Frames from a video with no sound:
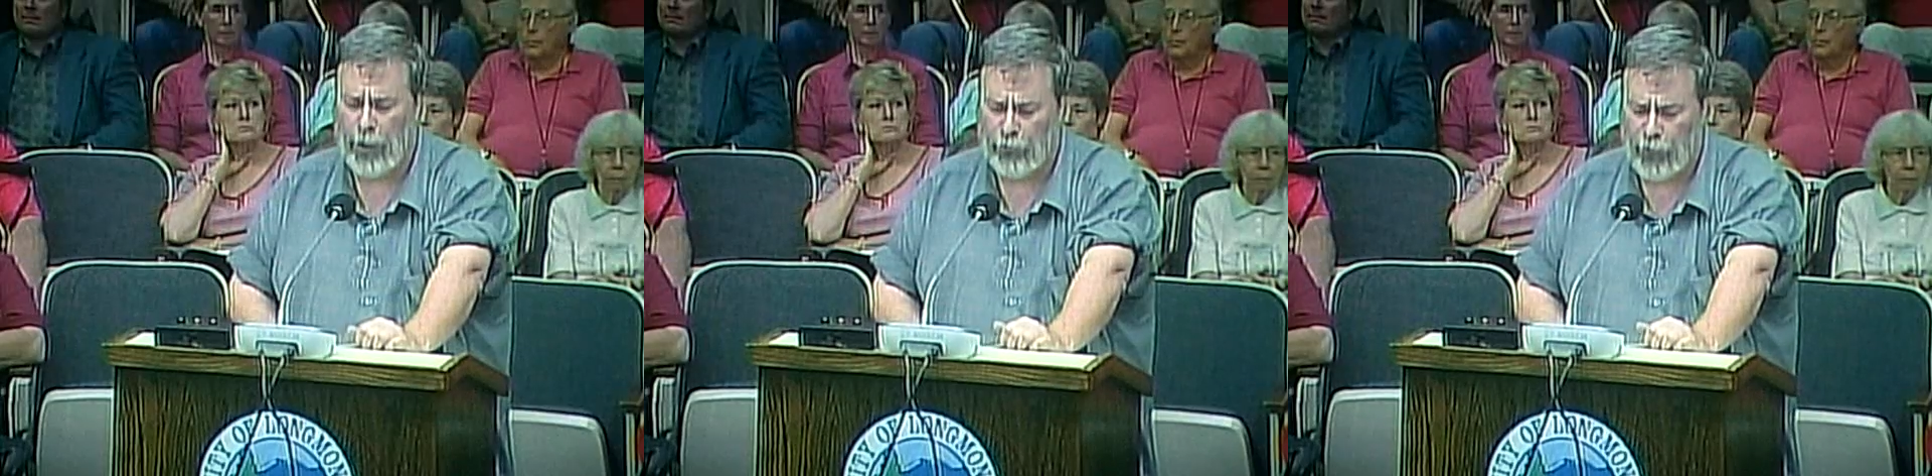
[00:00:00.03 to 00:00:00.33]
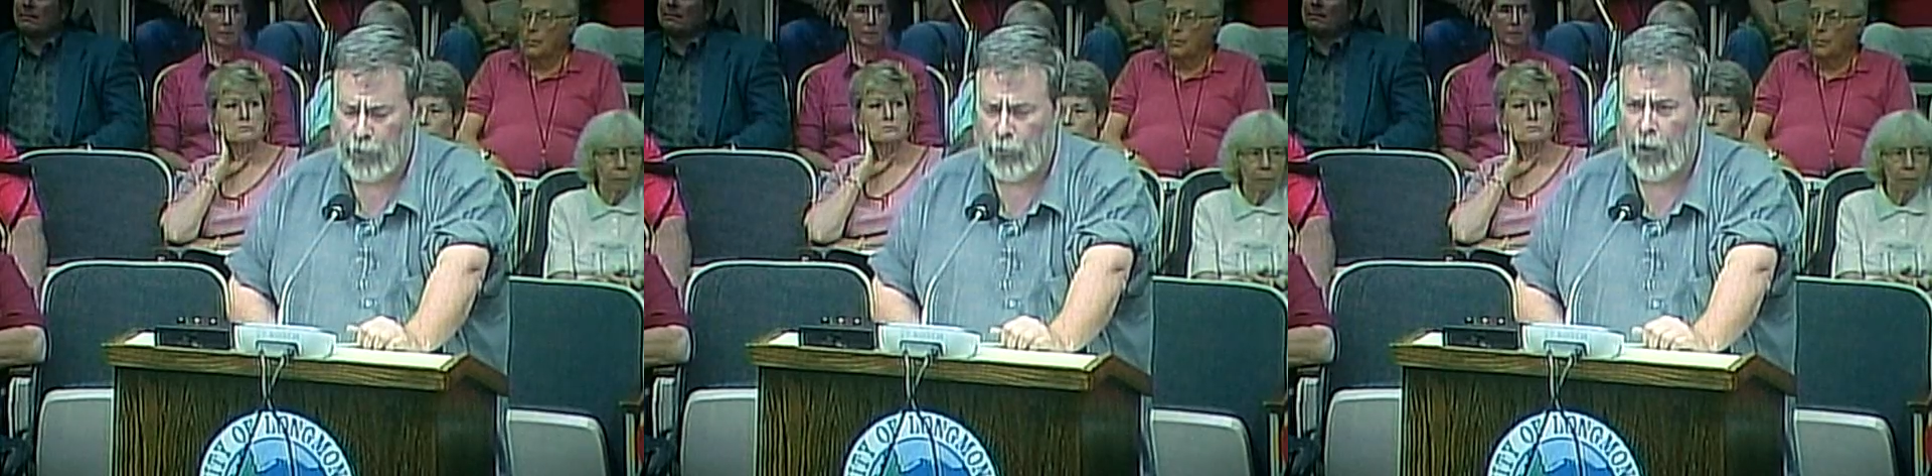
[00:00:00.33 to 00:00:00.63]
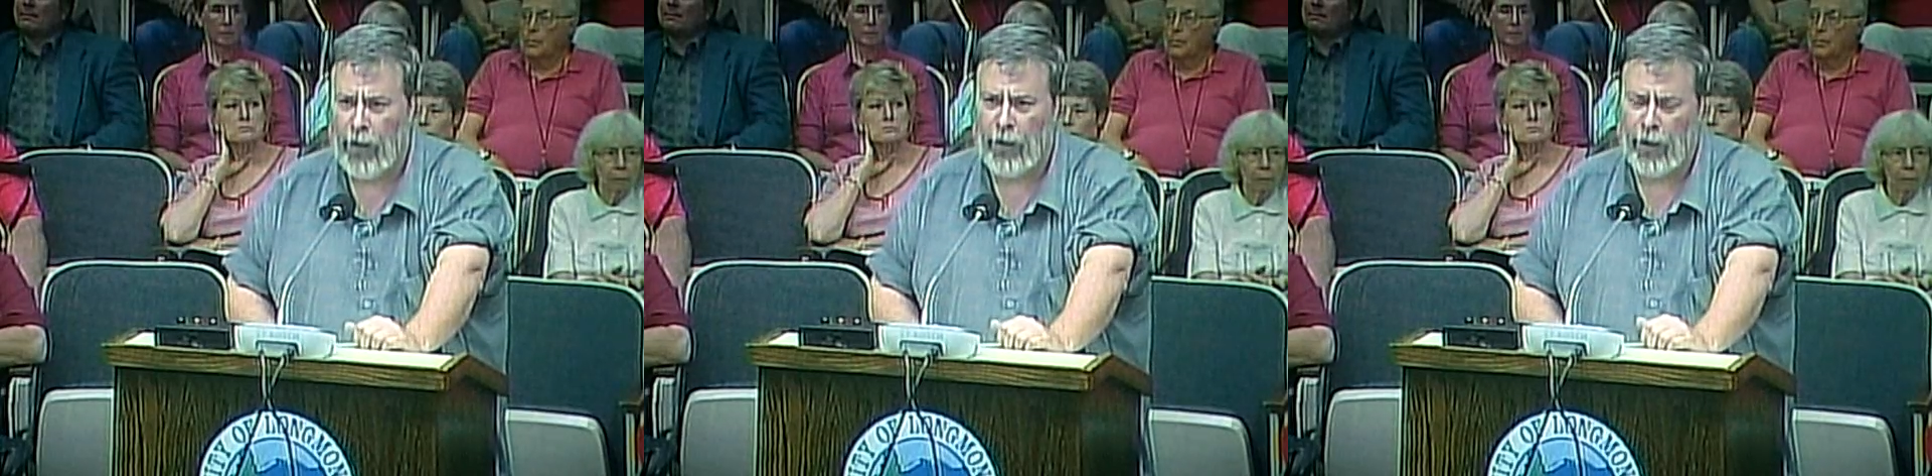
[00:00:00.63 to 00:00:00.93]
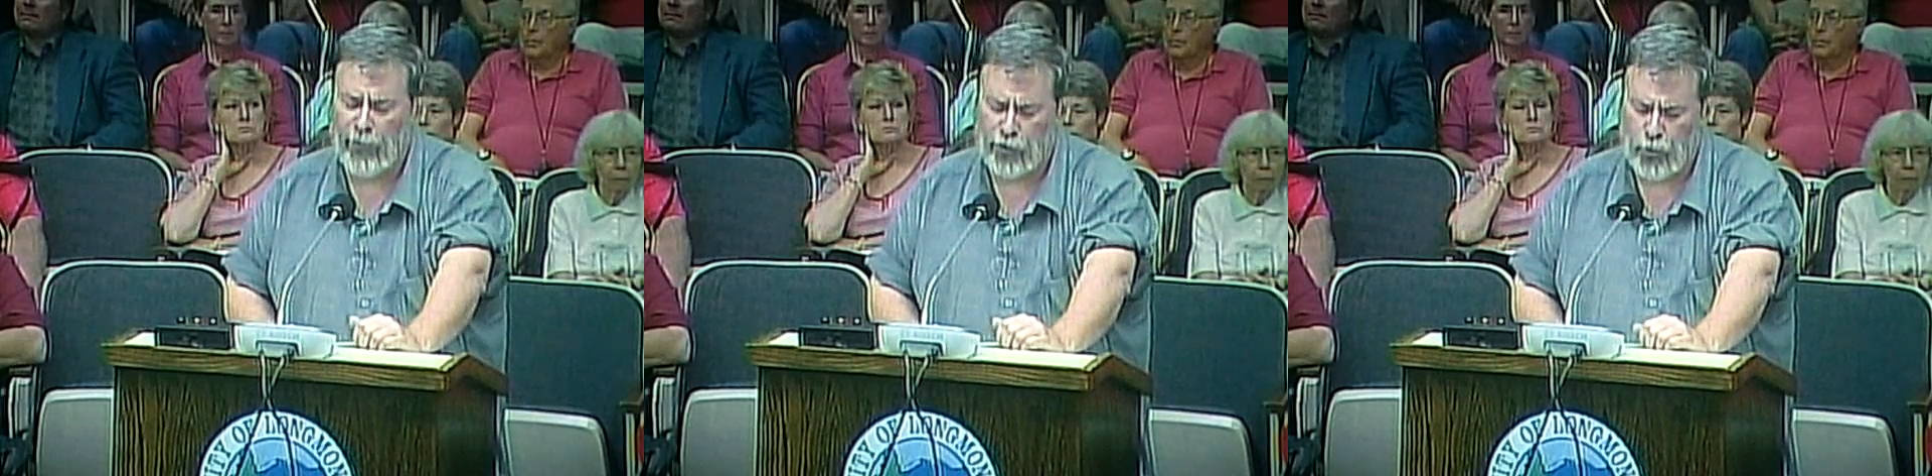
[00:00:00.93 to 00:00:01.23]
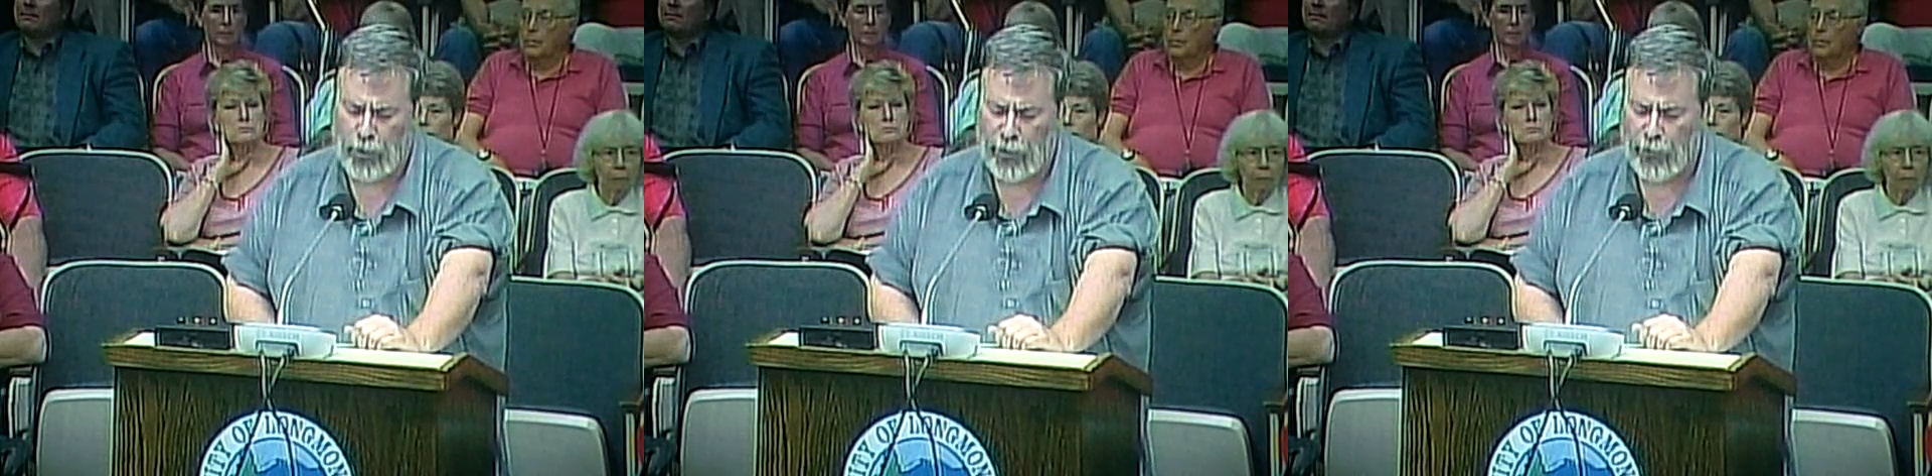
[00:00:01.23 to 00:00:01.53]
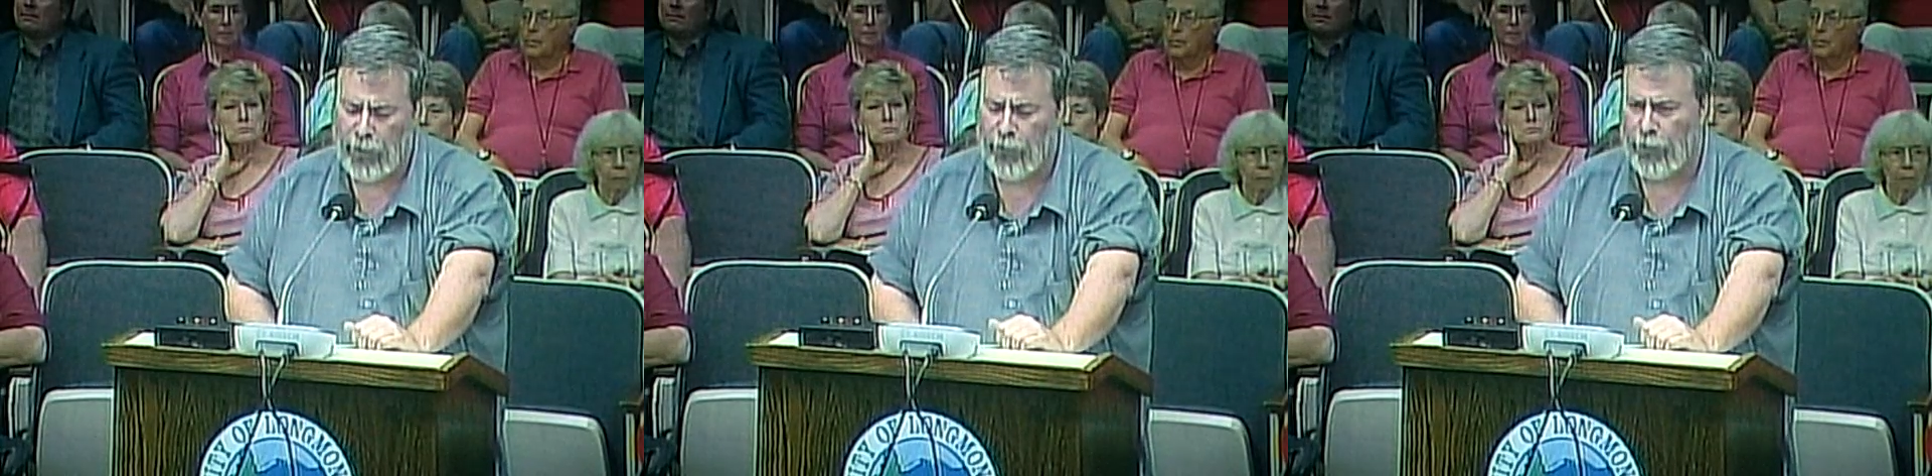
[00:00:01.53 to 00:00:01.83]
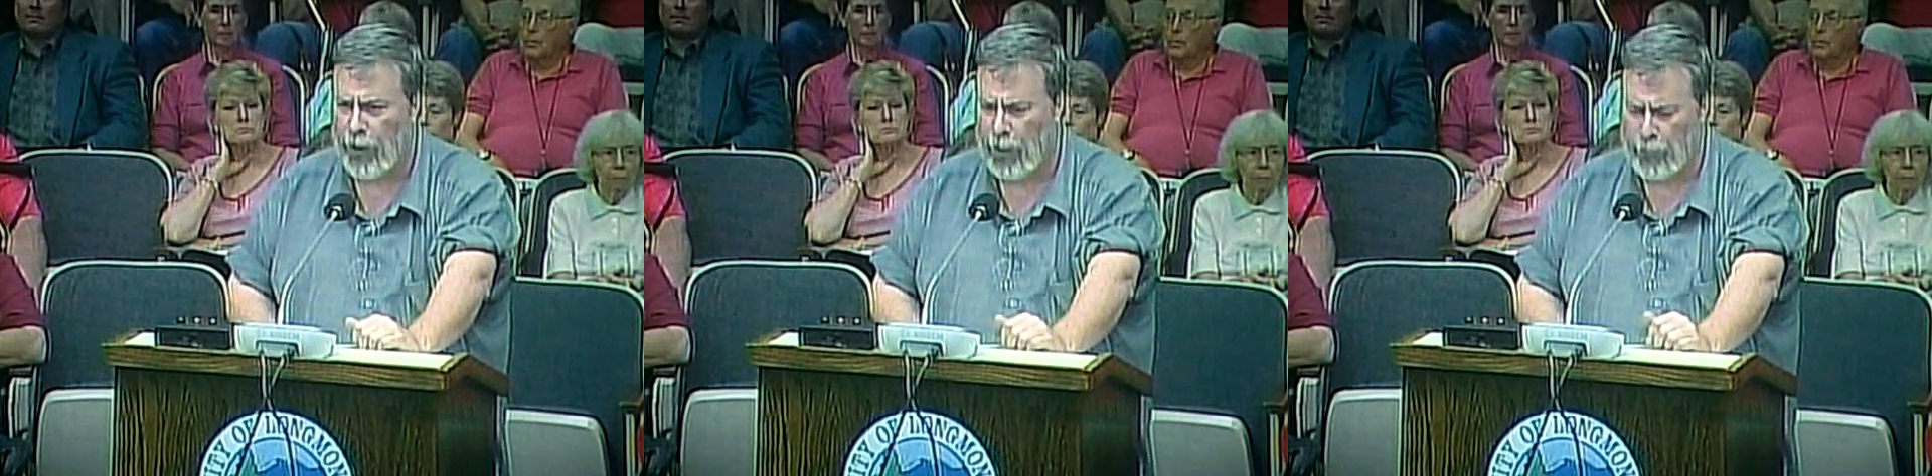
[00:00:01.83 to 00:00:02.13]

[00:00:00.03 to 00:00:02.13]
name is Doug Wray. I live at 2339